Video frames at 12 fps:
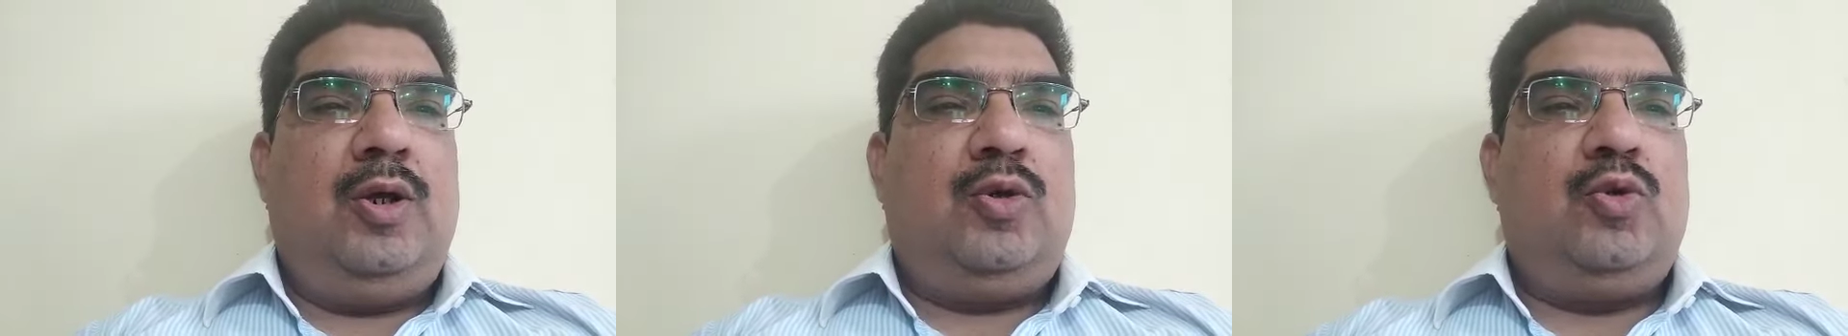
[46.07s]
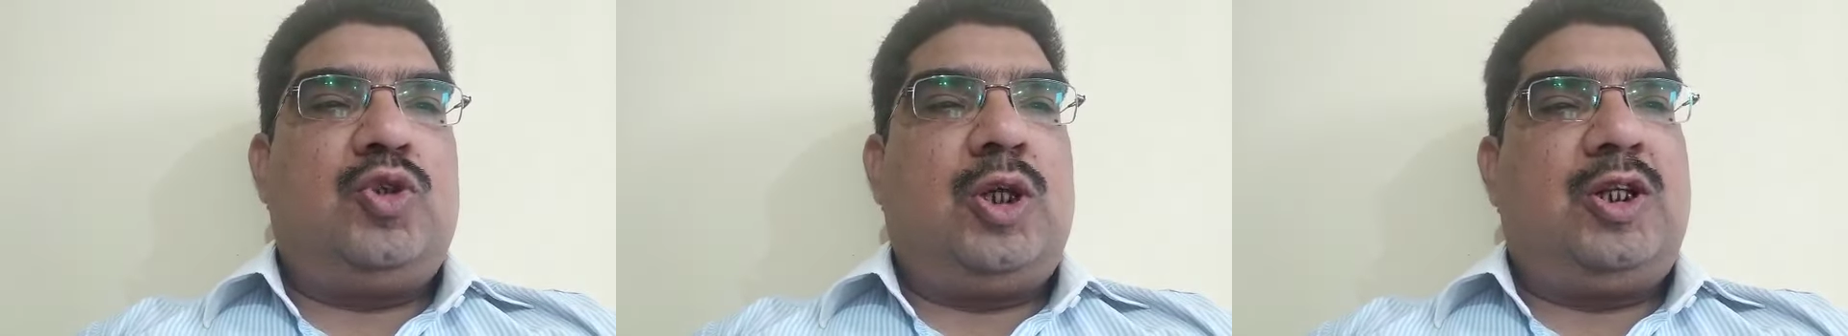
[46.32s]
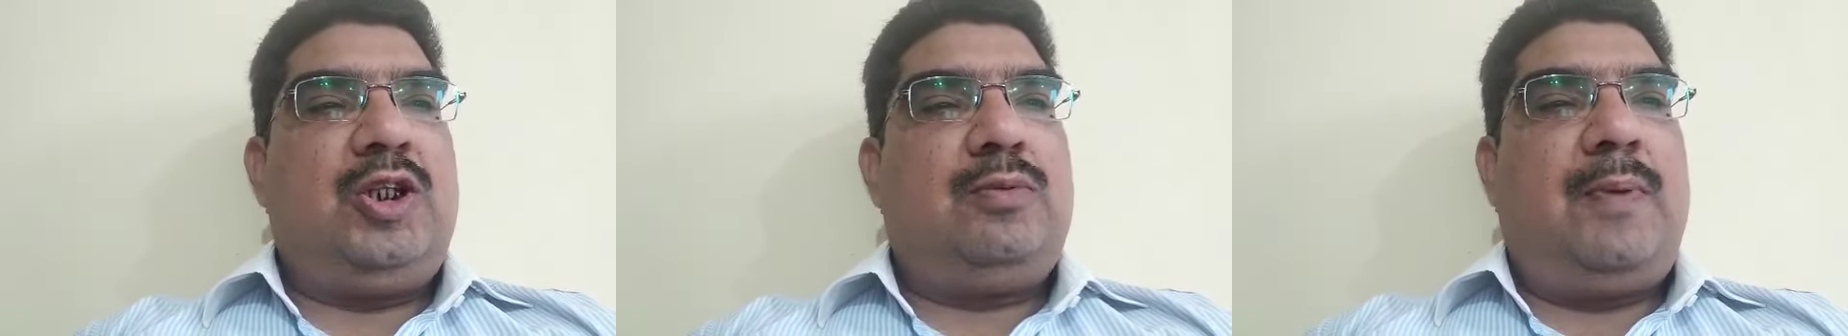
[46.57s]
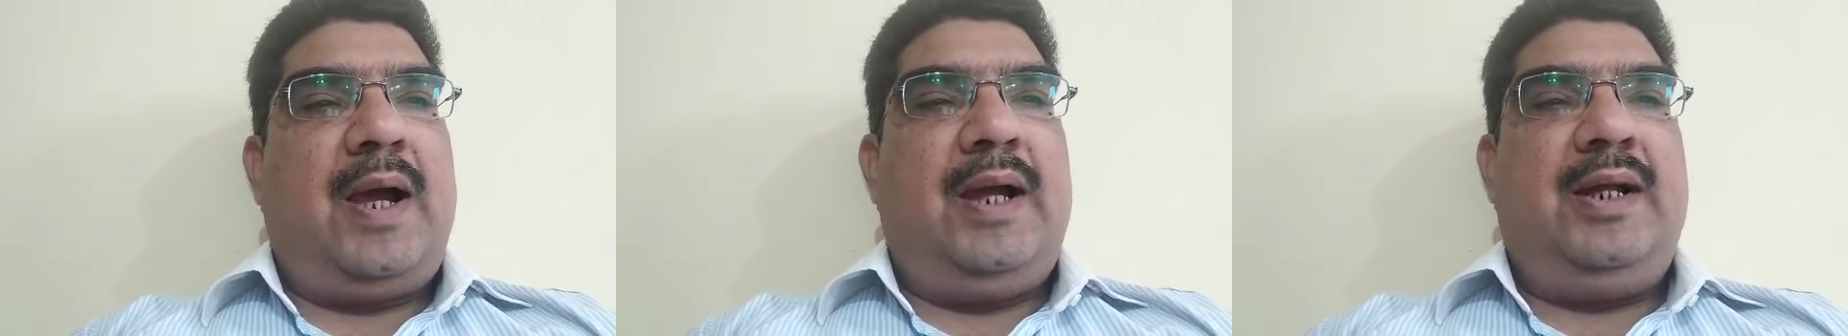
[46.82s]
to
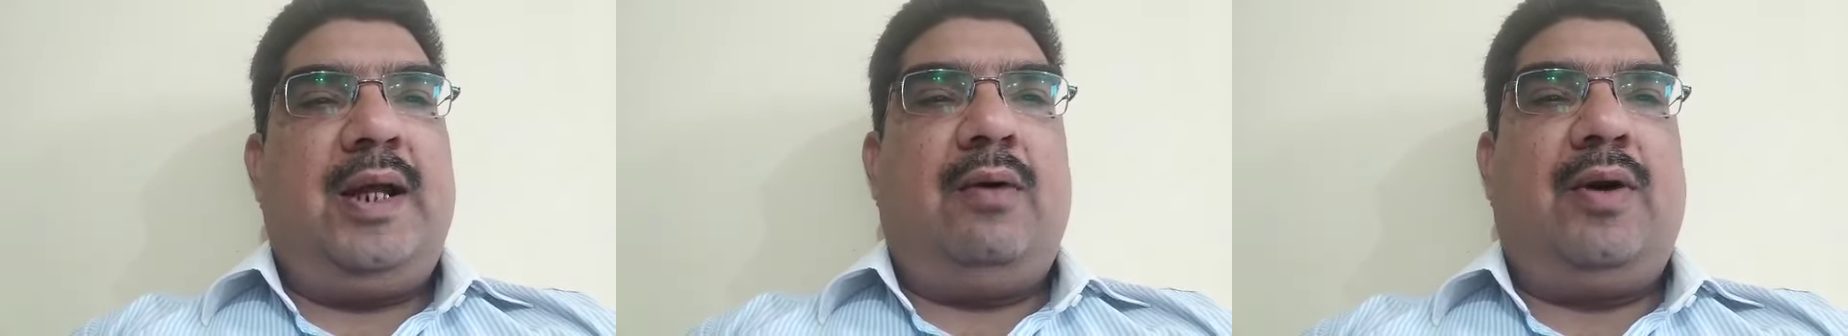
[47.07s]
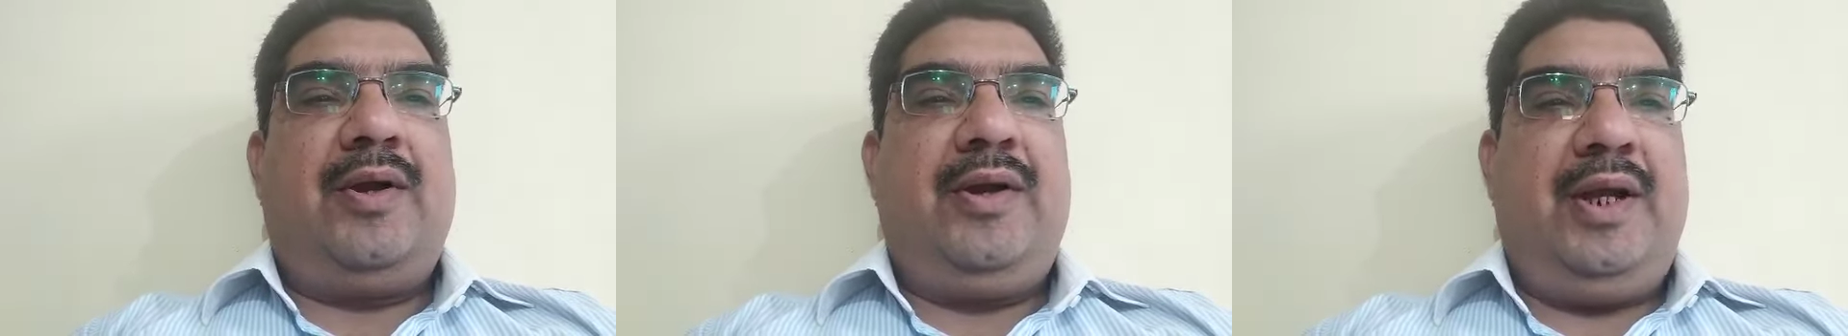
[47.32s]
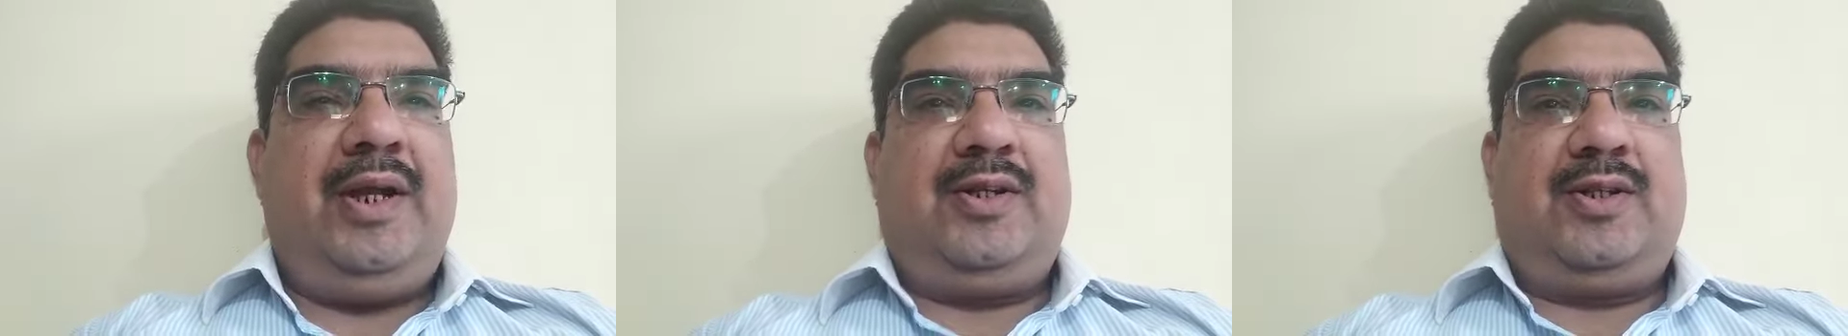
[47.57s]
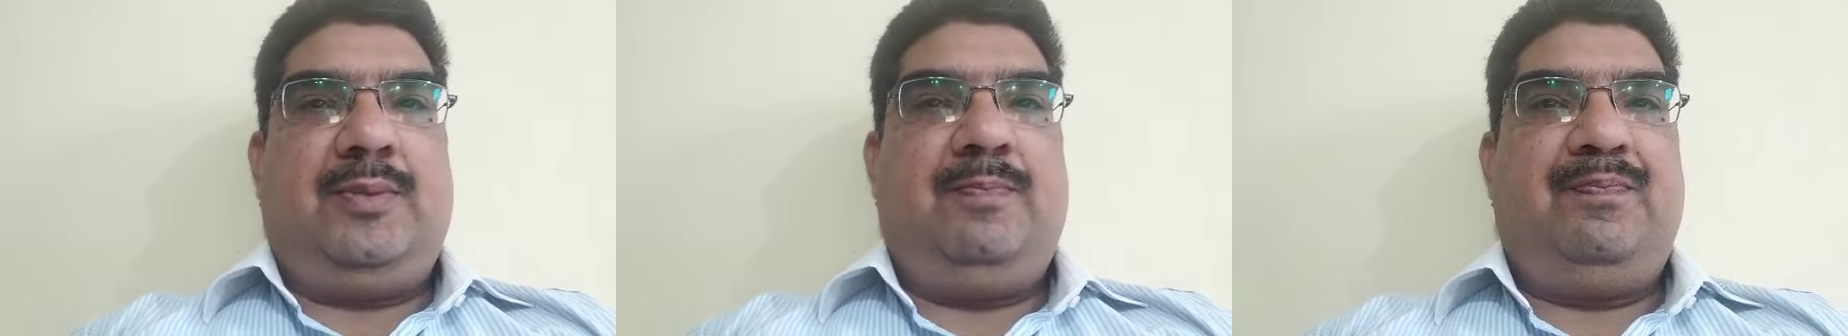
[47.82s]
satisfy our
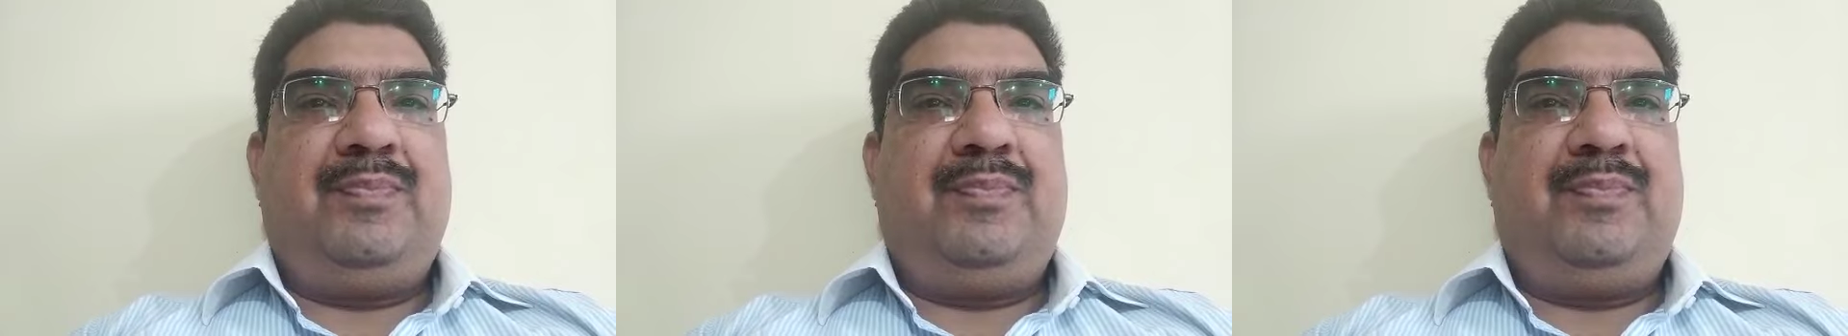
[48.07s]
needs,